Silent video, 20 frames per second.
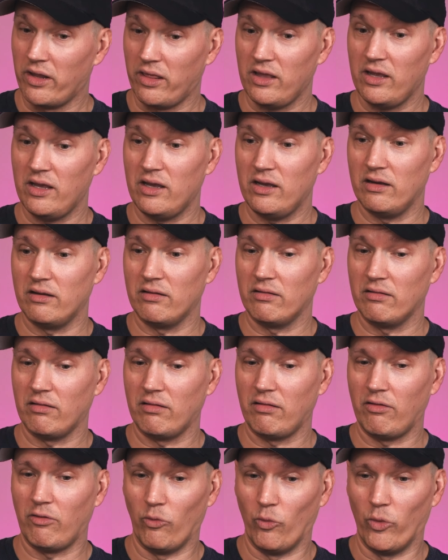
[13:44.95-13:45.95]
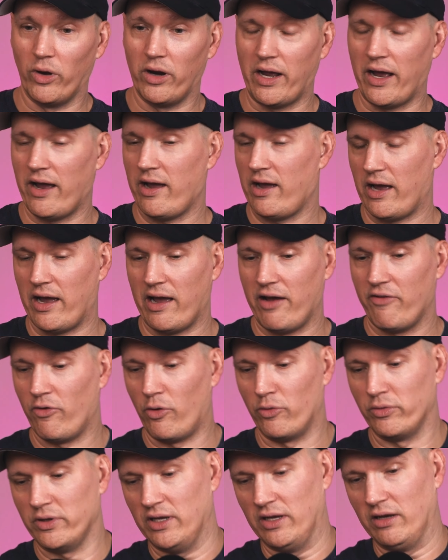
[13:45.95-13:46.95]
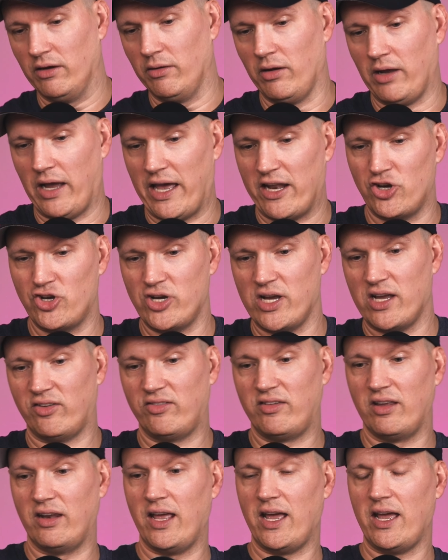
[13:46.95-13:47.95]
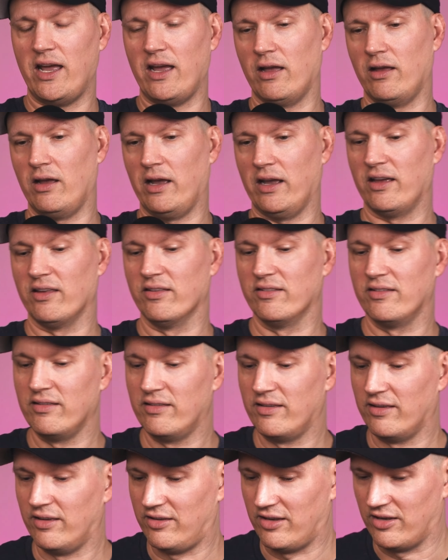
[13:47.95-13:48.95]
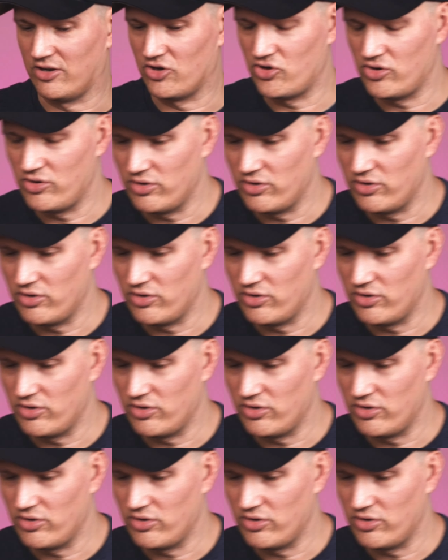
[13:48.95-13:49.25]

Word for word: of the what I, I, have only had a chance today at consensus to